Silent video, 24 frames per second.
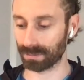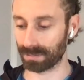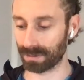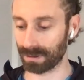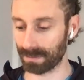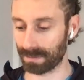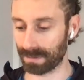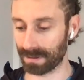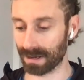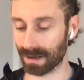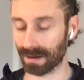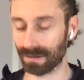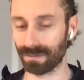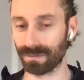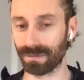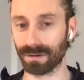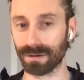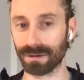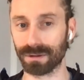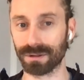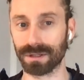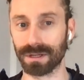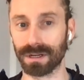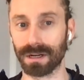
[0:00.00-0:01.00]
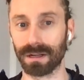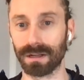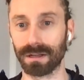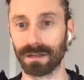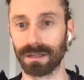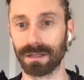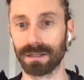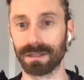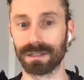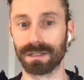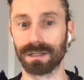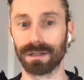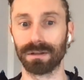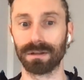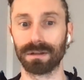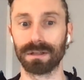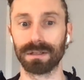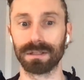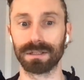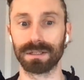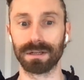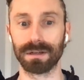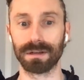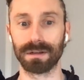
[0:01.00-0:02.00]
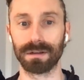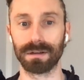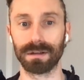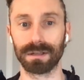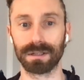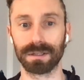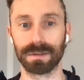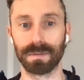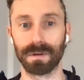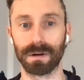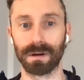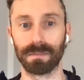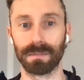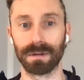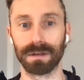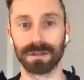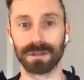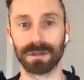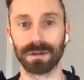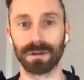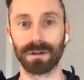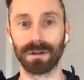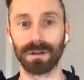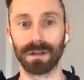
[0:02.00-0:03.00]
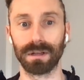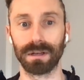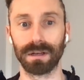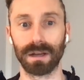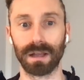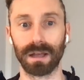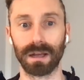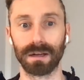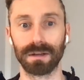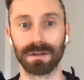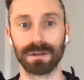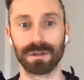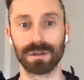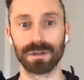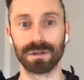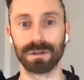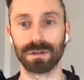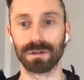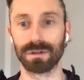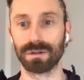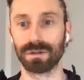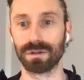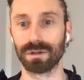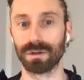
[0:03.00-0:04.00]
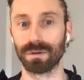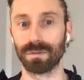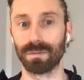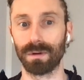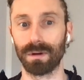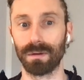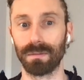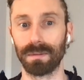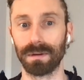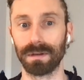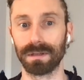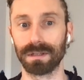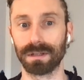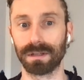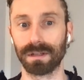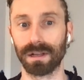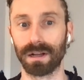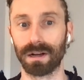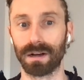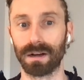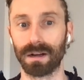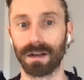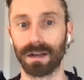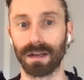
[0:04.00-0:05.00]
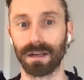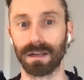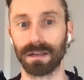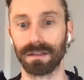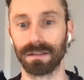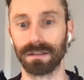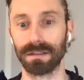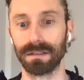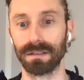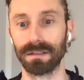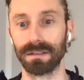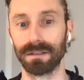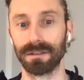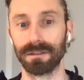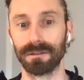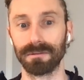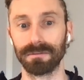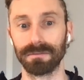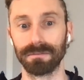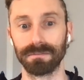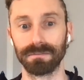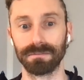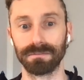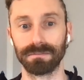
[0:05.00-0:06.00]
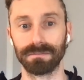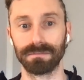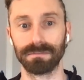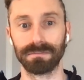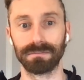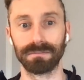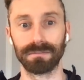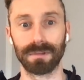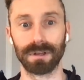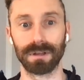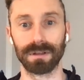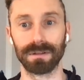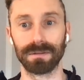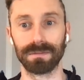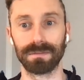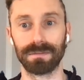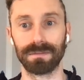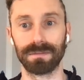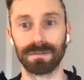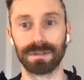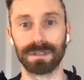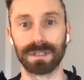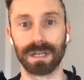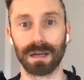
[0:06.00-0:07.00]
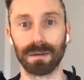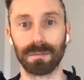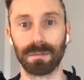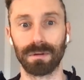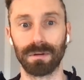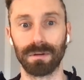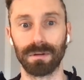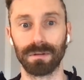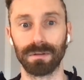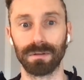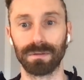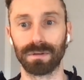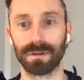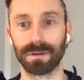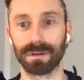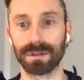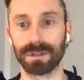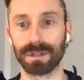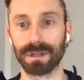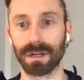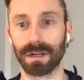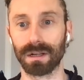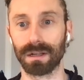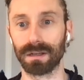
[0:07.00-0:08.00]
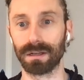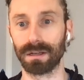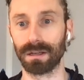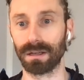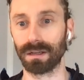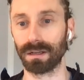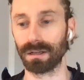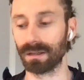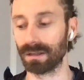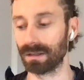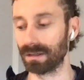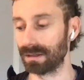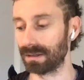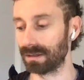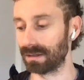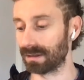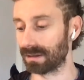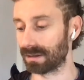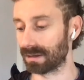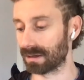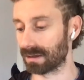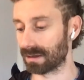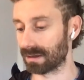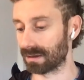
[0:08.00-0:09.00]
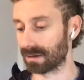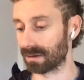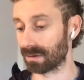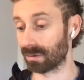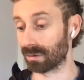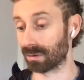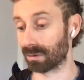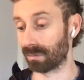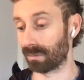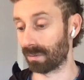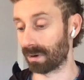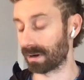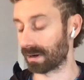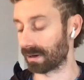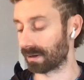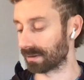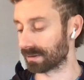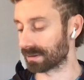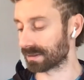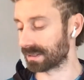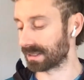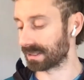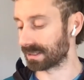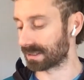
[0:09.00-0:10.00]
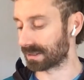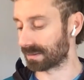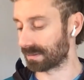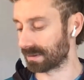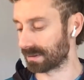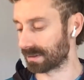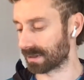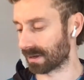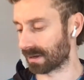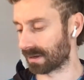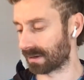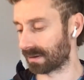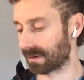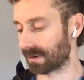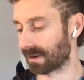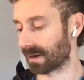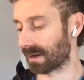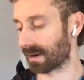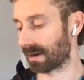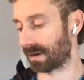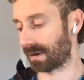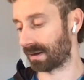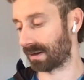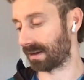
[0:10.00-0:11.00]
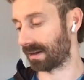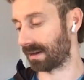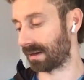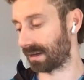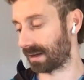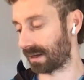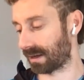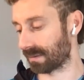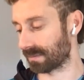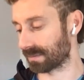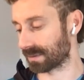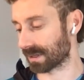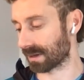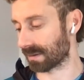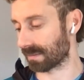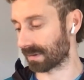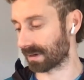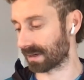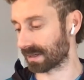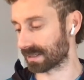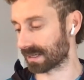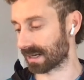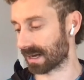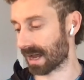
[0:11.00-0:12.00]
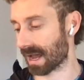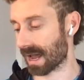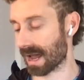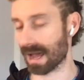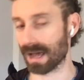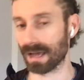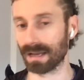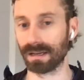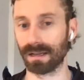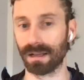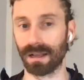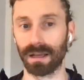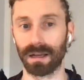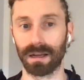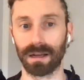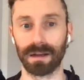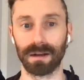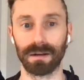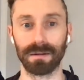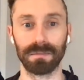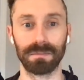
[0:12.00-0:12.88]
BPF functionality still considered experimental, and like should we be declaring it the stable functionality? Or what else needs to be done? It comes up because I had like